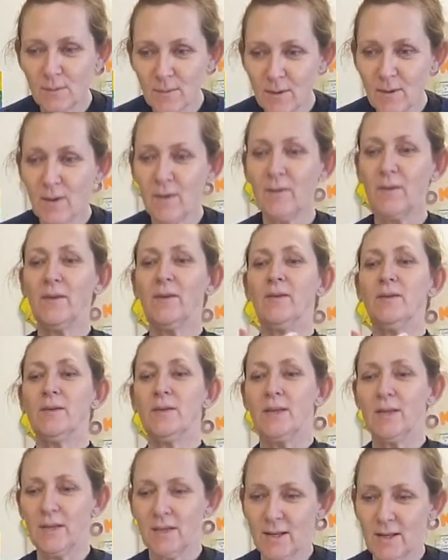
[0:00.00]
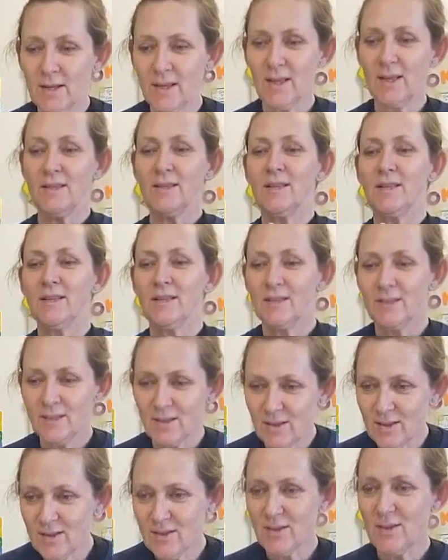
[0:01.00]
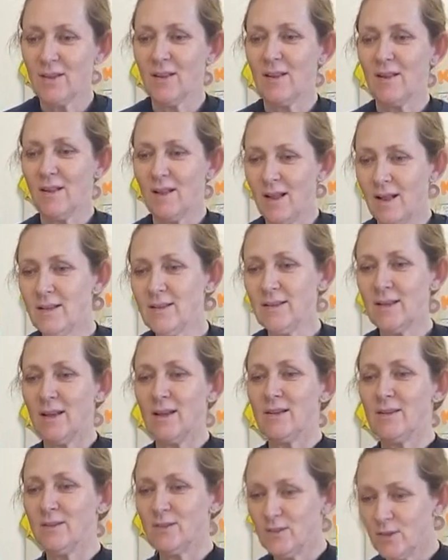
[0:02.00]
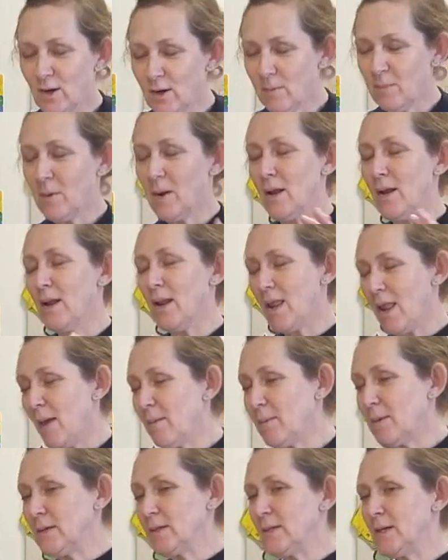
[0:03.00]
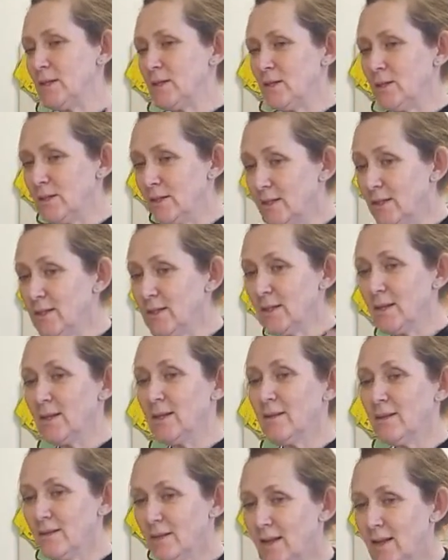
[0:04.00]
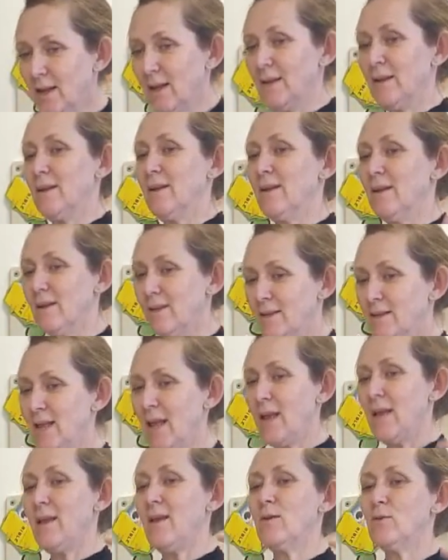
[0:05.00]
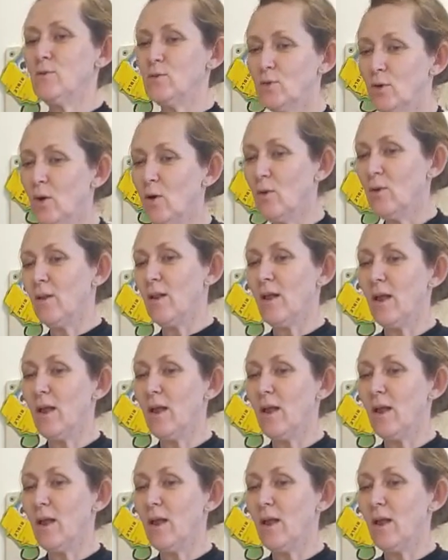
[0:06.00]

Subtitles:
Proverbs, Ecclesiastes, Song of Solomon, Isaiah, Jeremiah, Leviticus, Ezekiel, Daniel, Job,